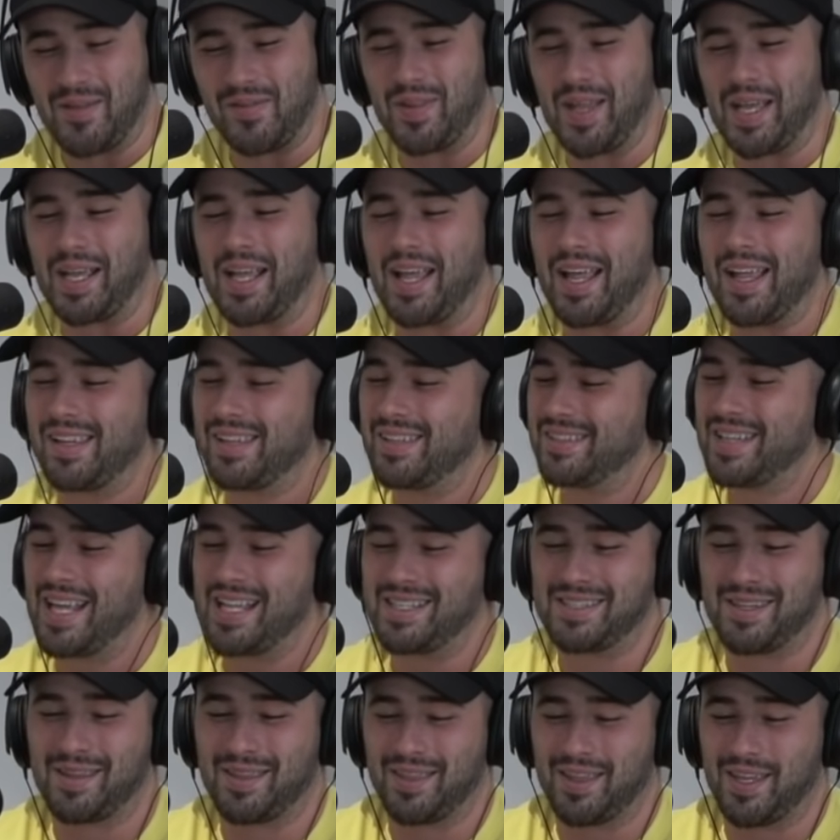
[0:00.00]
like, that's
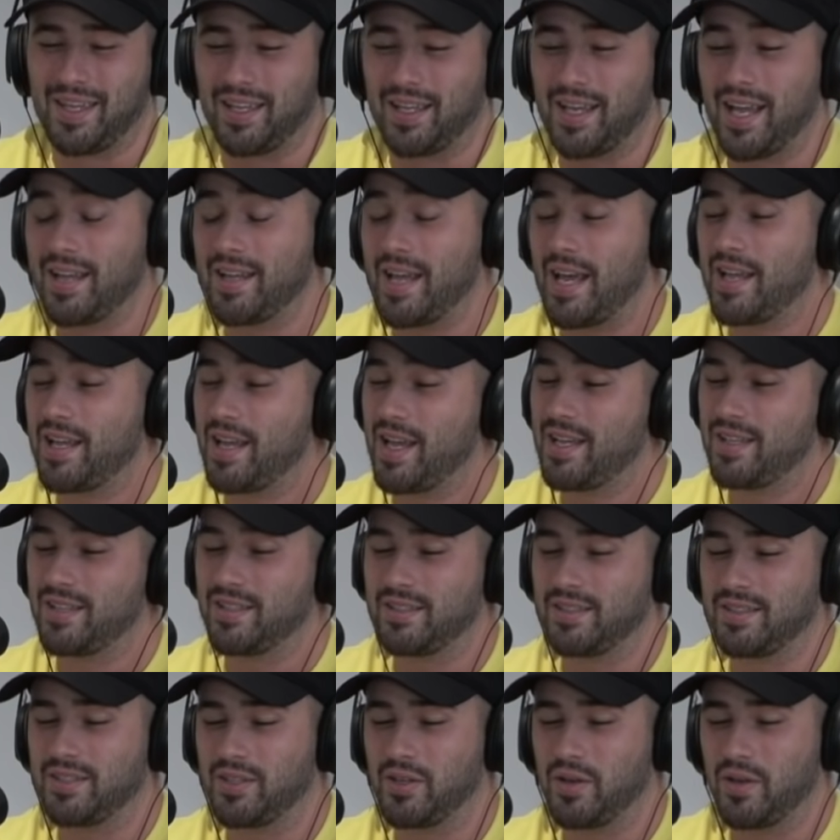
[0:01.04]
the thing. And, and,
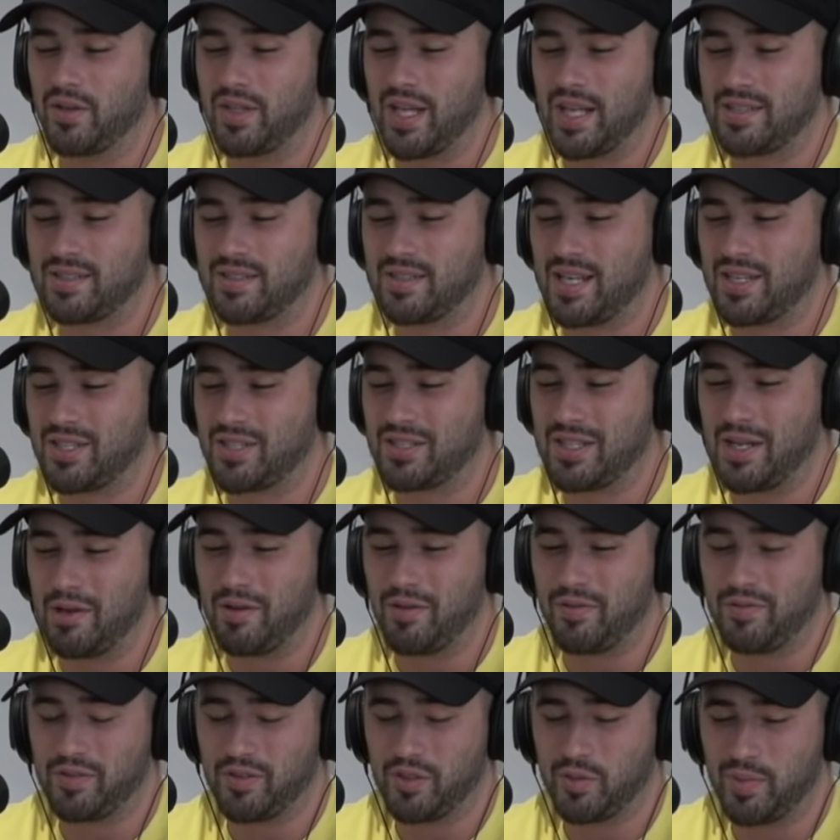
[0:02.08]
and, you know, that's, that's just how I
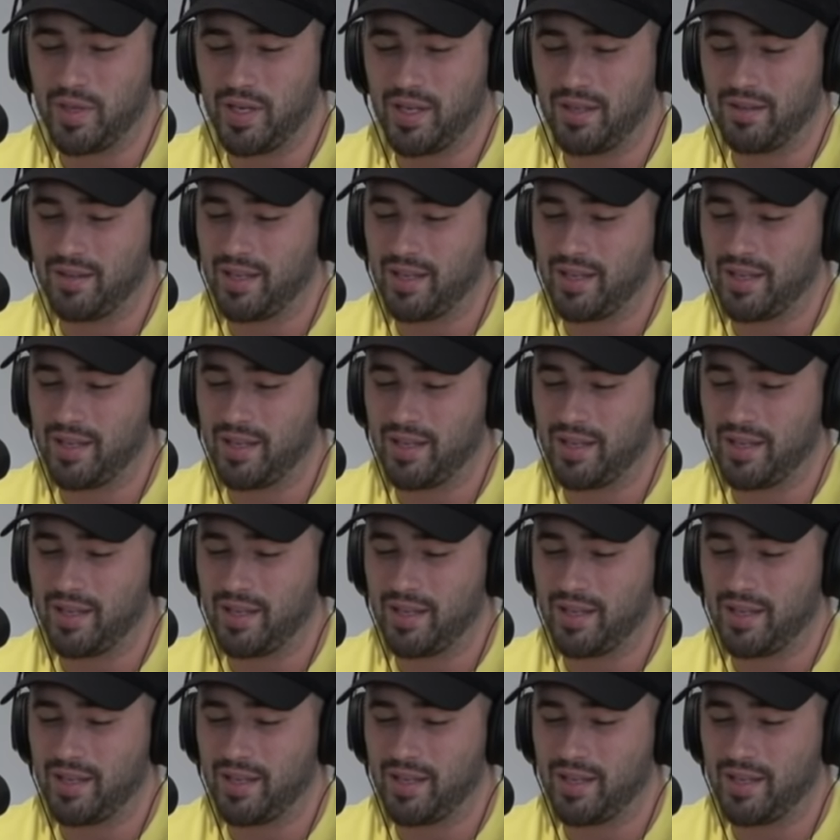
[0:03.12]
feel about it.